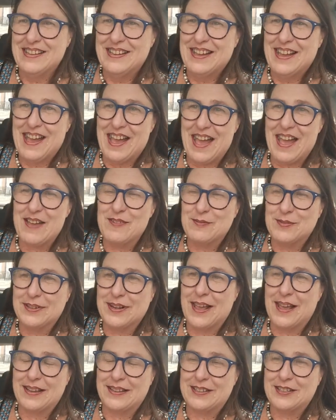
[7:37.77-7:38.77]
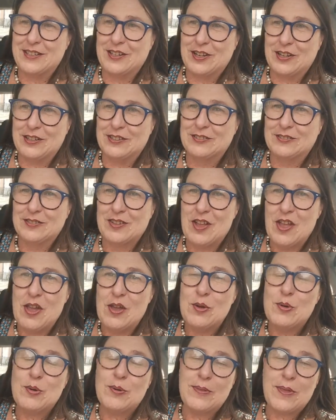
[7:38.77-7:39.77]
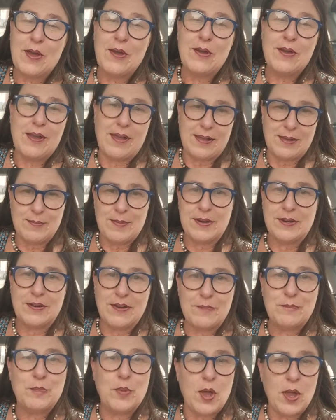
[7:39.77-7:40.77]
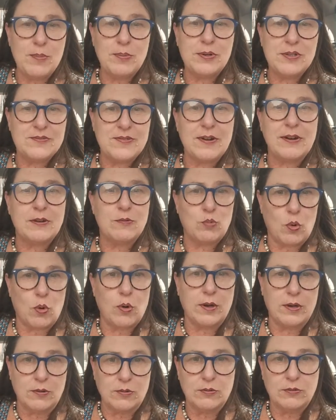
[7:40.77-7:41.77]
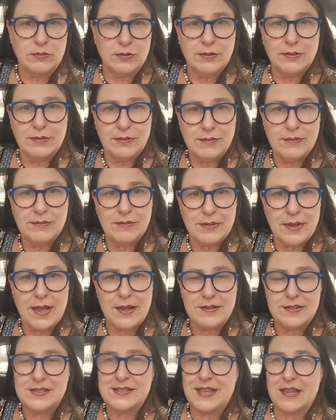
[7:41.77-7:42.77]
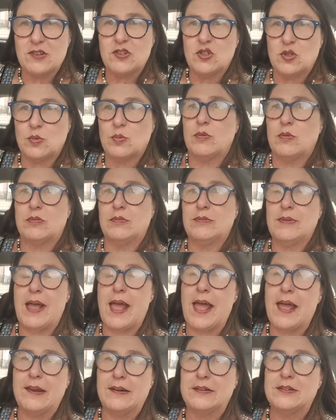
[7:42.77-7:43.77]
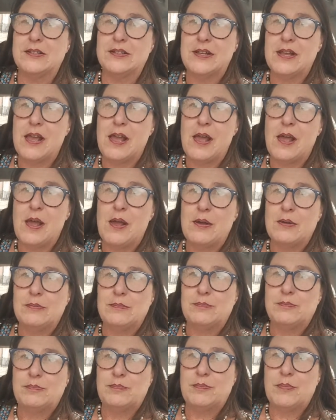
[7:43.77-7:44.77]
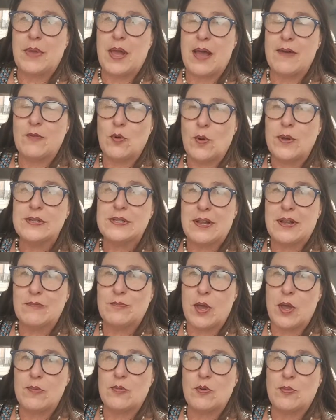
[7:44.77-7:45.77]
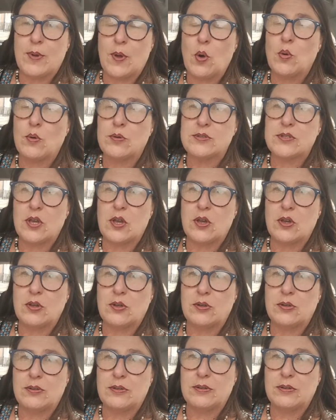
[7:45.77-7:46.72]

I'm like, although in my purple is very royal and sensual, and I've always loved purple, but also